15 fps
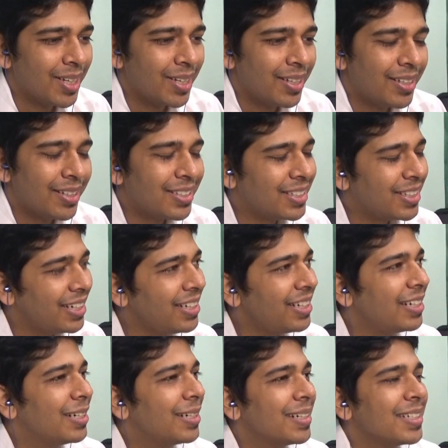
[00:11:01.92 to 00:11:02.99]
It's really
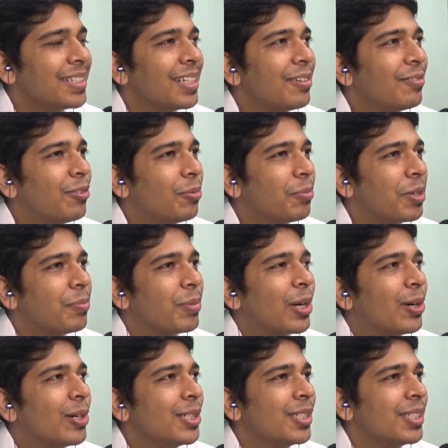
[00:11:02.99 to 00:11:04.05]
interesting for me
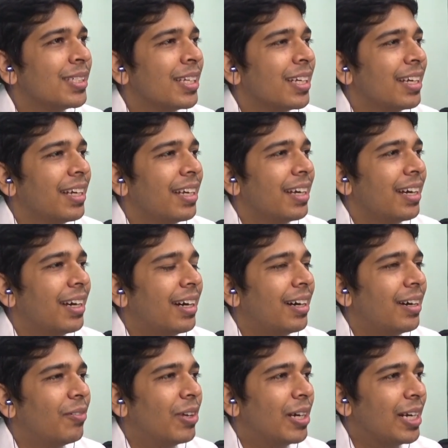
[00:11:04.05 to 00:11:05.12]
because
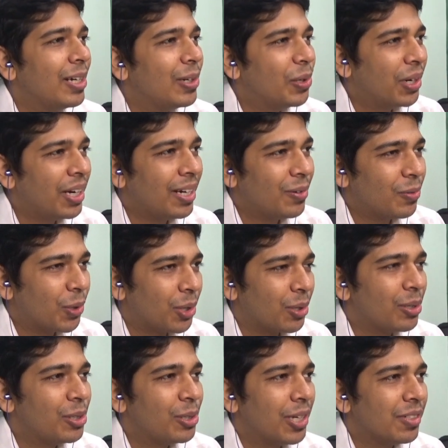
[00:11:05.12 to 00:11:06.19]
when I look at what
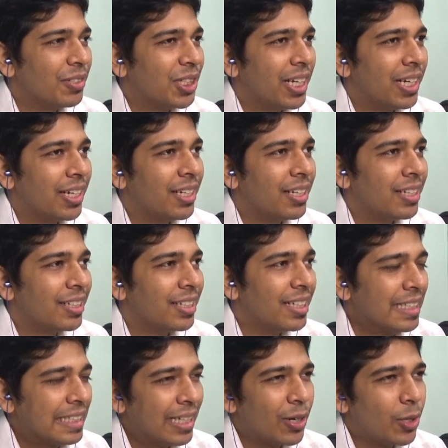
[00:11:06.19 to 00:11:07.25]
all you have shared,
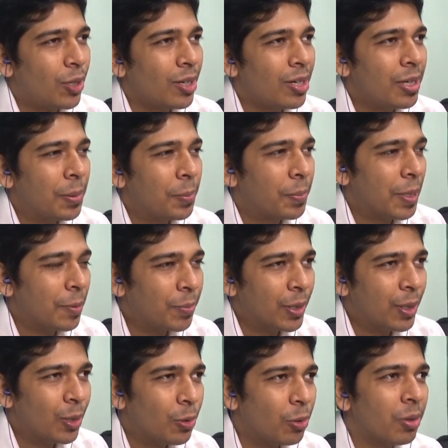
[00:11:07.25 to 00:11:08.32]
these are all people
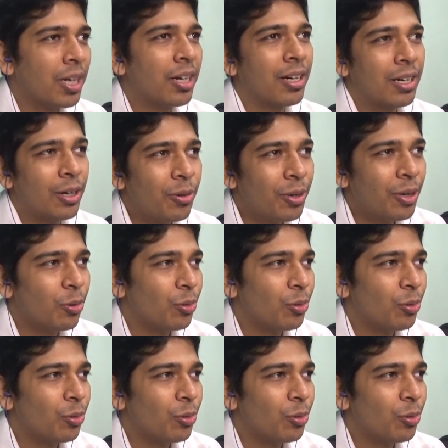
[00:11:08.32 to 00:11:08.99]
who are around you.